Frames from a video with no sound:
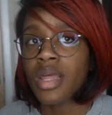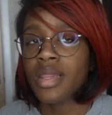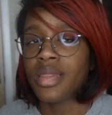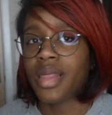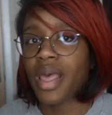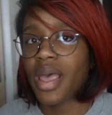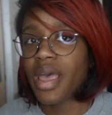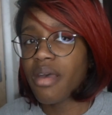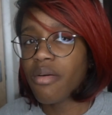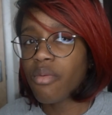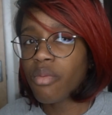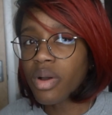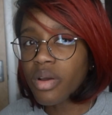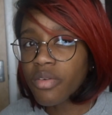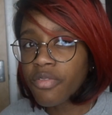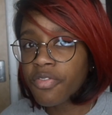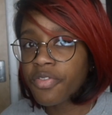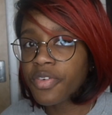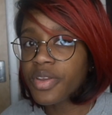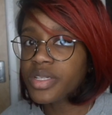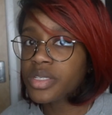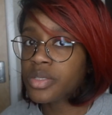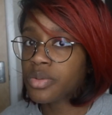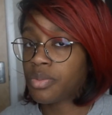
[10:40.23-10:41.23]
That one
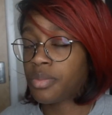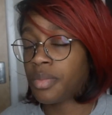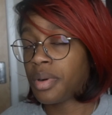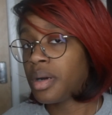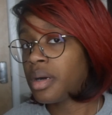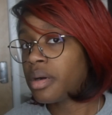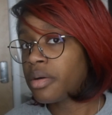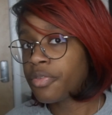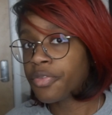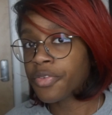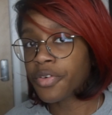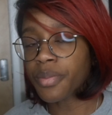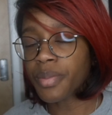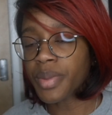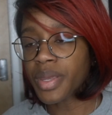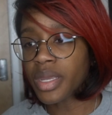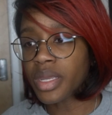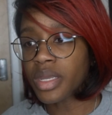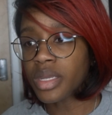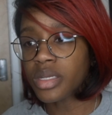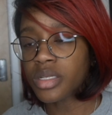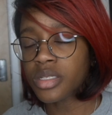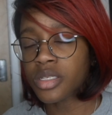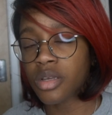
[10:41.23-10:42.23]
fits well for
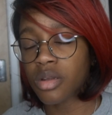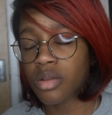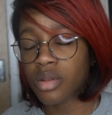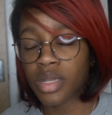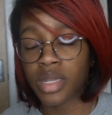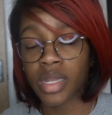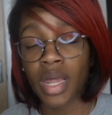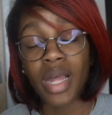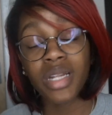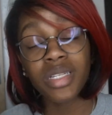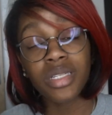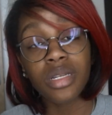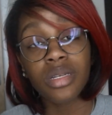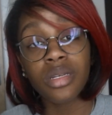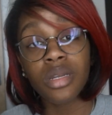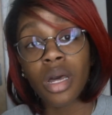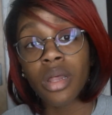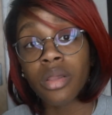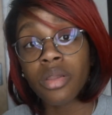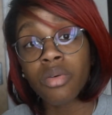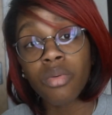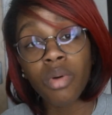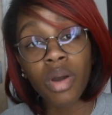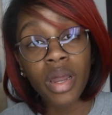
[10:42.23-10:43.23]
me. So that's
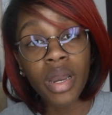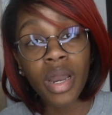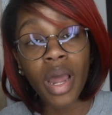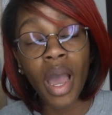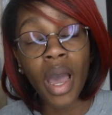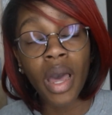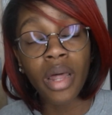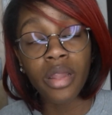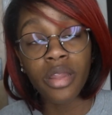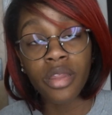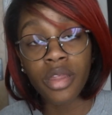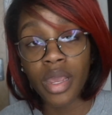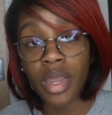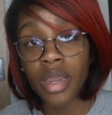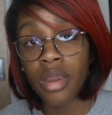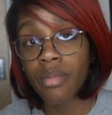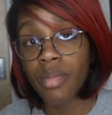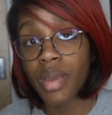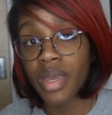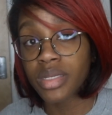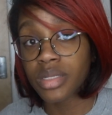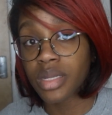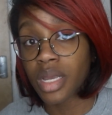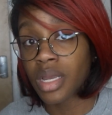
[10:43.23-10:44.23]
another one out of the Air
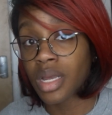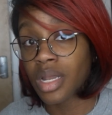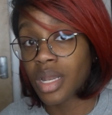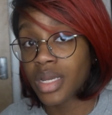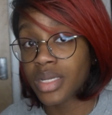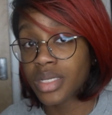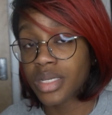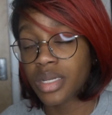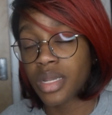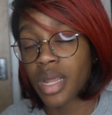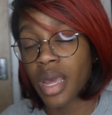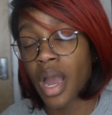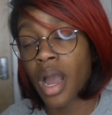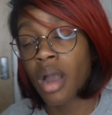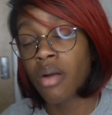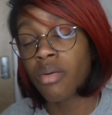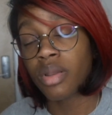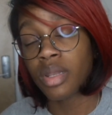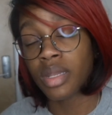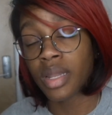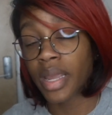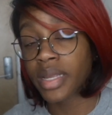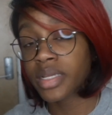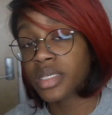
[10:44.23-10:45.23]
Max Day collection that I
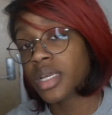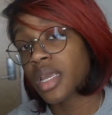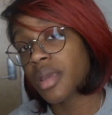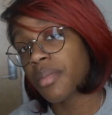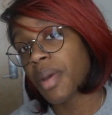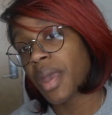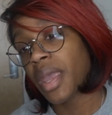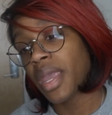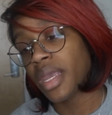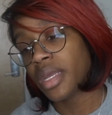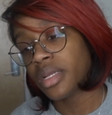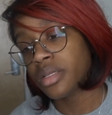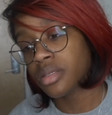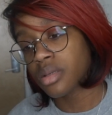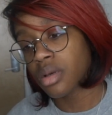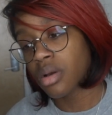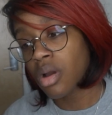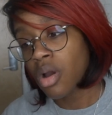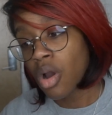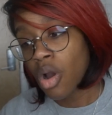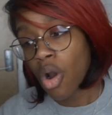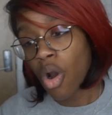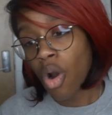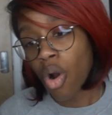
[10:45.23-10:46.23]
would like to get my hands on,
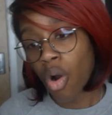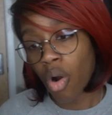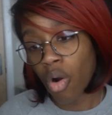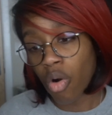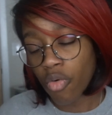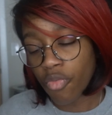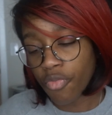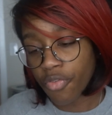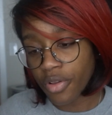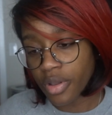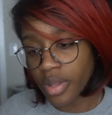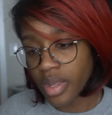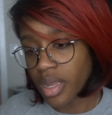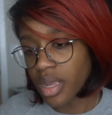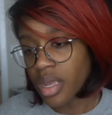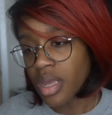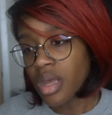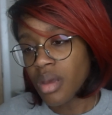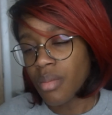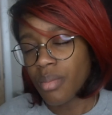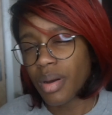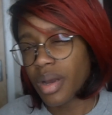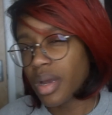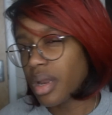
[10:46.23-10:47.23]
hopefully.
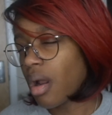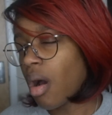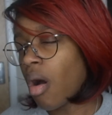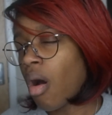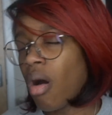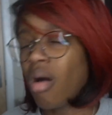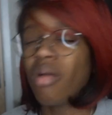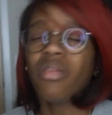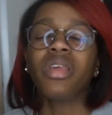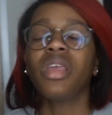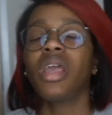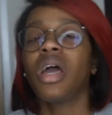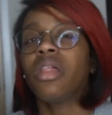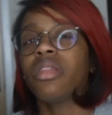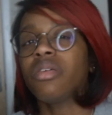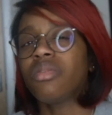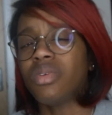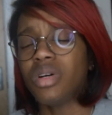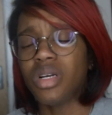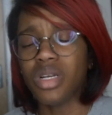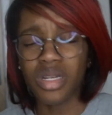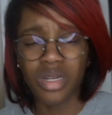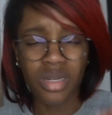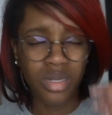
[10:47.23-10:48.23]
But all the other
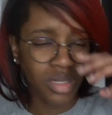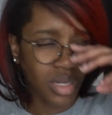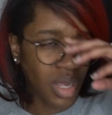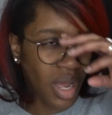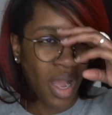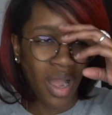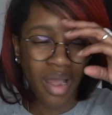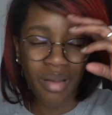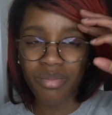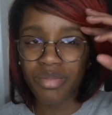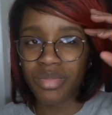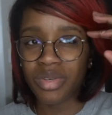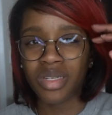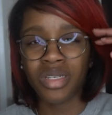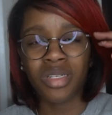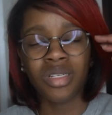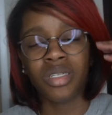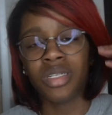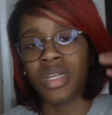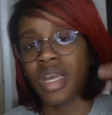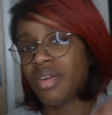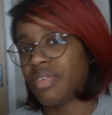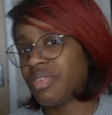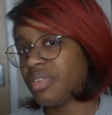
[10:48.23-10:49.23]
ones, I'm
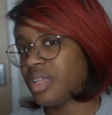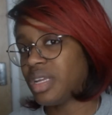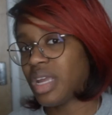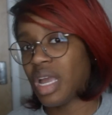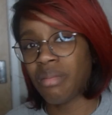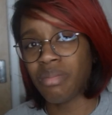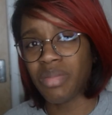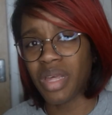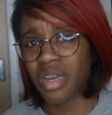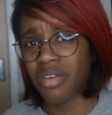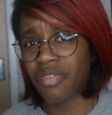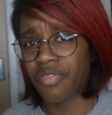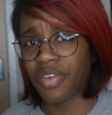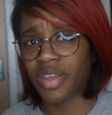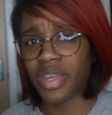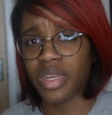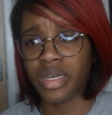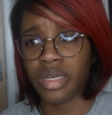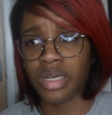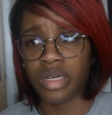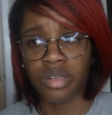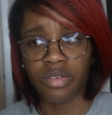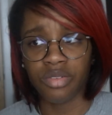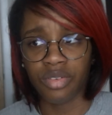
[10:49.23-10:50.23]
not a
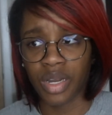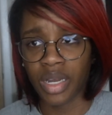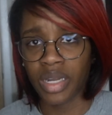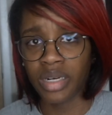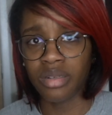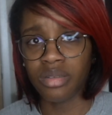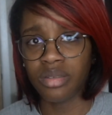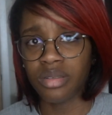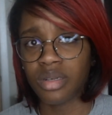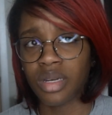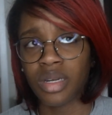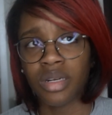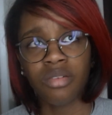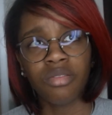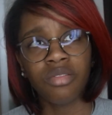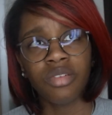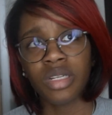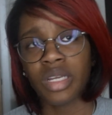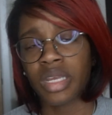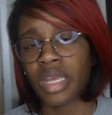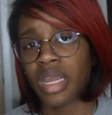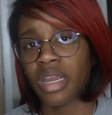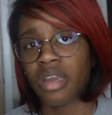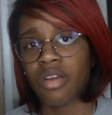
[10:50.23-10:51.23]
fan of. I don't
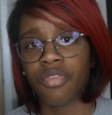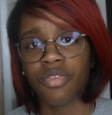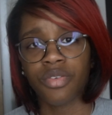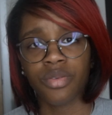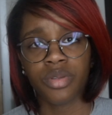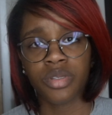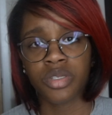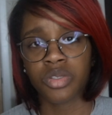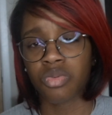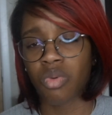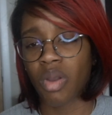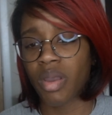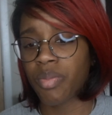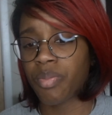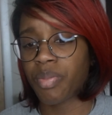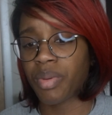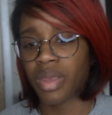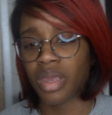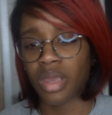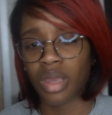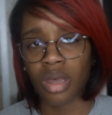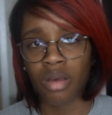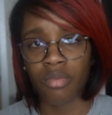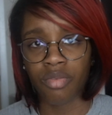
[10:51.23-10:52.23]
really care from the
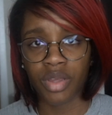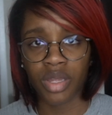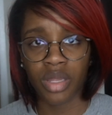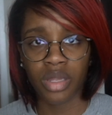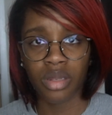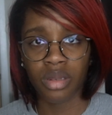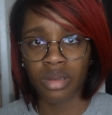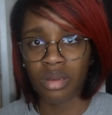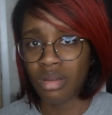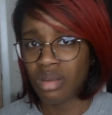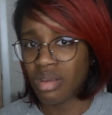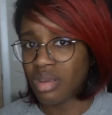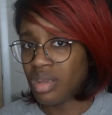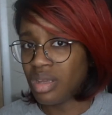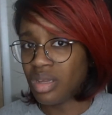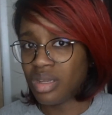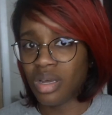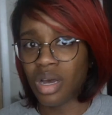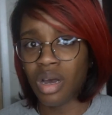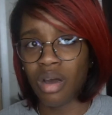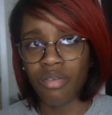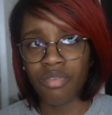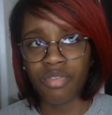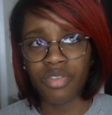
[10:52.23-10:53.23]
swiping of
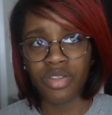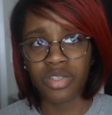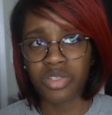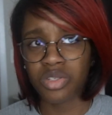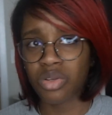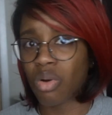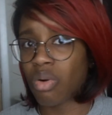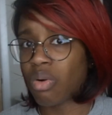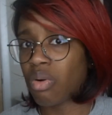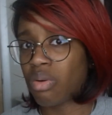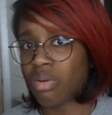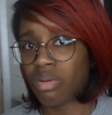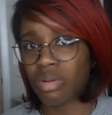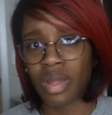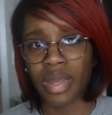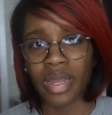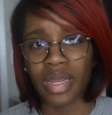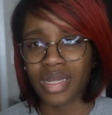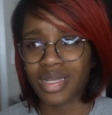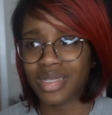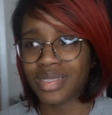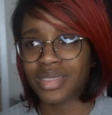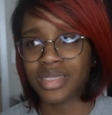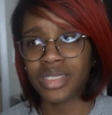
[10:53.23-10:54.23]
the sole.
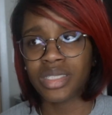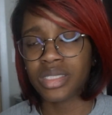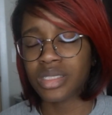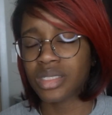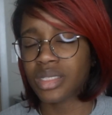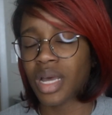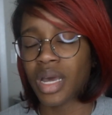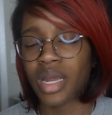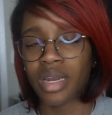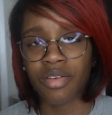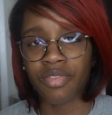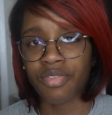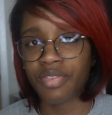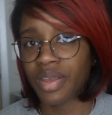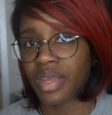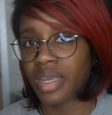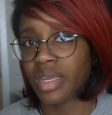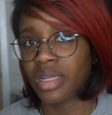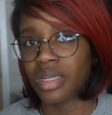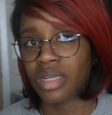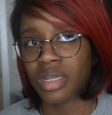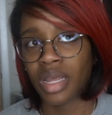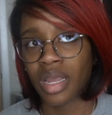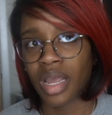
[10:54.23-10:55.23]
Like, just not a
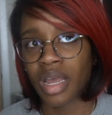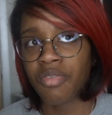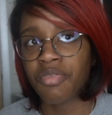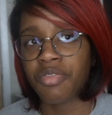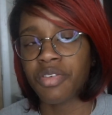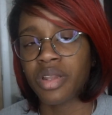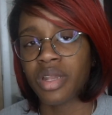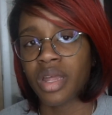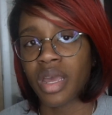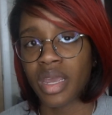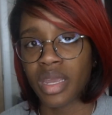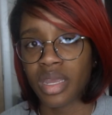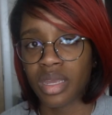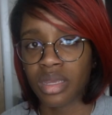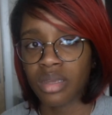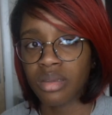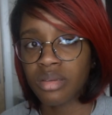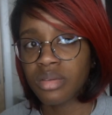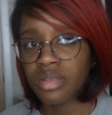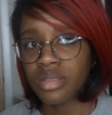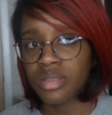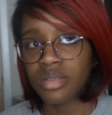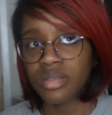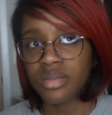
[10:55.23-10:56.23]
fan. Like, I feel like
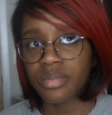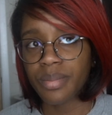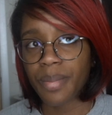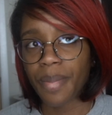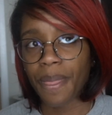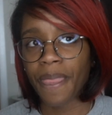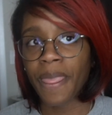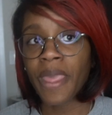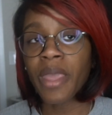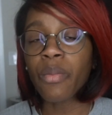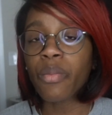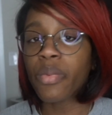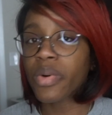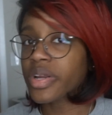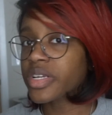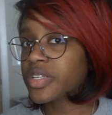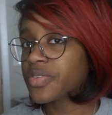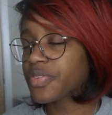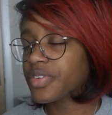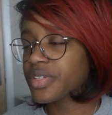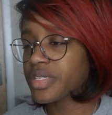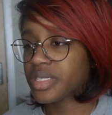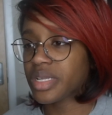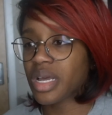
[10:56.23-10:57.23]
it works
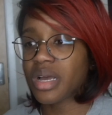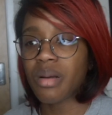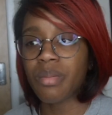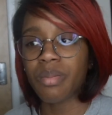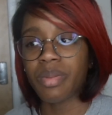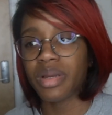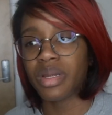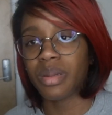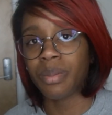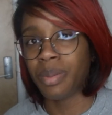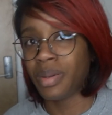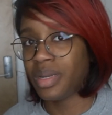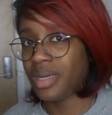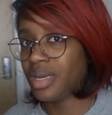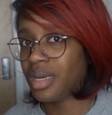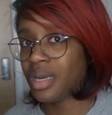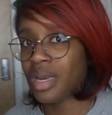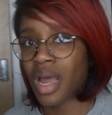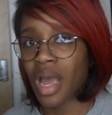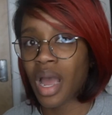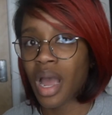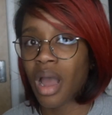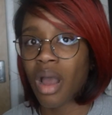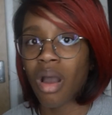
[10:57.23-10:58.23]
for some, but
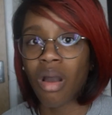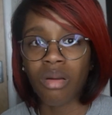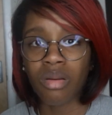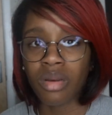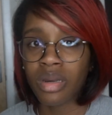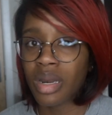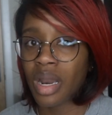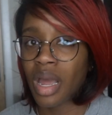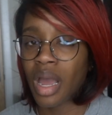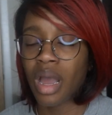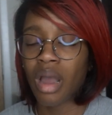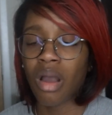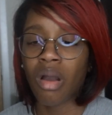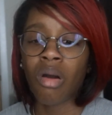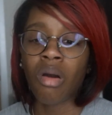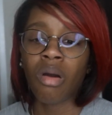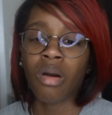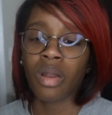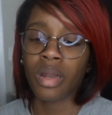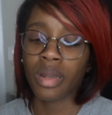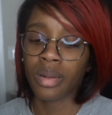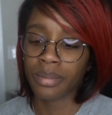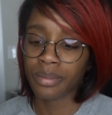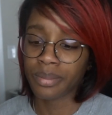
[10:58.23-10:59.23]
not at
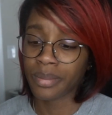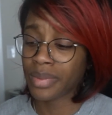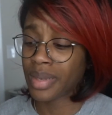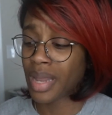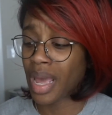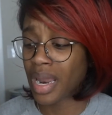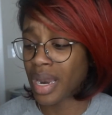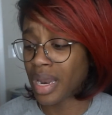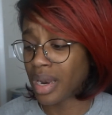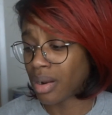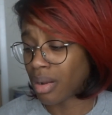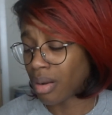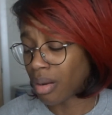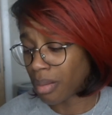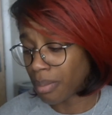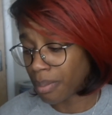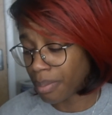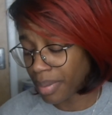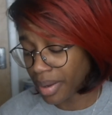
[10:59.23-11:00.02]
all.